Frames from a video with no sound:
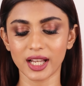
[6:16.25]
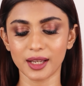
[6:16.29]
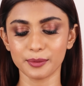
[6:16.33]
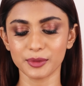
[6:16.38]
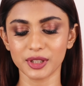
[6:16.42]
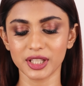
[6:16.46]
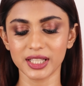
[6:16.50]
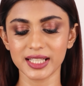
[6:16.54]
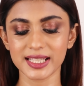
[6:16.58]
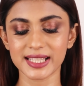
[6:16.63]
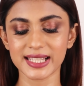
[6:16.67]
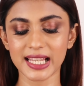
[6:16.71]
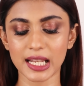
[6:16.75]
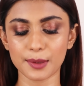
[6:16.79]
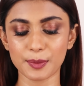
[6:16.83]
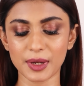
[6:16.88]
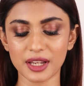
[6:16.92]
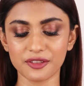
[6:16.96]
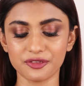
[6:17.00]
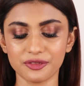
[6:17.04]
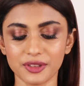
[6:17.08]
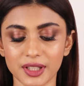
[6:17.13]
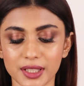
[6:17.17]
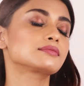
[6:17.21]
I'm gonna set
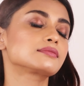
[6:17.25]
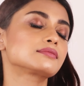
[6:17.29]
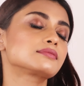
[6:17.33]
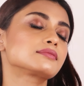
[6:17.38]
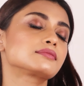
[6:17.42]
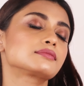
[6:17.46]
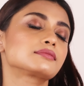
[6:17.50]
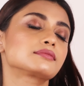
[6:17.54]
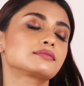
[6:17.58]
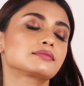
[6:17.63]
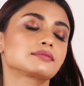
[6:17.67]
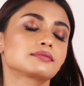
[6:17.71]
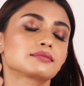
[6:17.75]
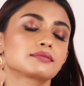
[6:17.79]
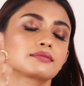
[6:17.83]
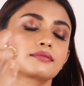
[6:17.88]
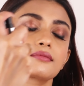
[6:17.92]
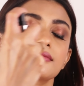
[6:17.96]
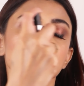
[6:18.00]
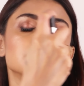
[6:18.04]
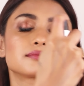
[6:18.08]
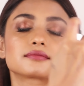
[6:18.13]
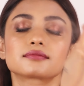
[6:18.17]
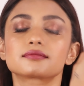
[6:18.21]
my face with the
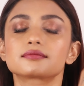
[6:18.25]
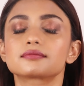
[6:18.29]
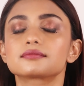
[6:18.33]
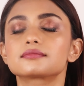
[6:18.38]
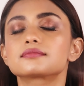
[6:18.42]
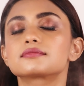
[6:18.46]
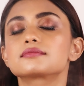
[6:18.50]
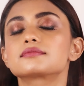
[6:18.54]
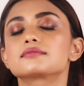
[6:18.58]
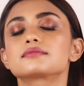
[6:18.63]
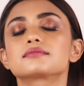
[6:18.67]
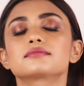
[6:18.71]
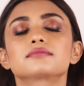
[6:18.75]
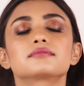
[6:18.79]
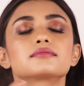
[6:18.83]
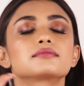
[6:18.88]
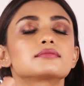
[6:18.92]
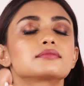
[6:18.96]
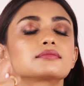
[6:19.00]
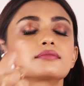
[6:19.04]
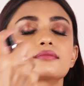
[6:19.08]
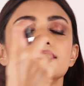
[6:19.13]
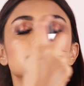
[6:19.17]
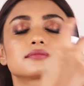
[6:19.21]
Smashbox Photo
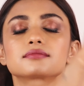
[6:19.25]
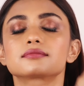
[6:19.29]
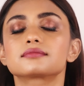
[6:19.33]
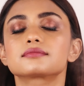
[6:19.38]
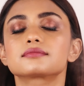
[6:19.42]
Finish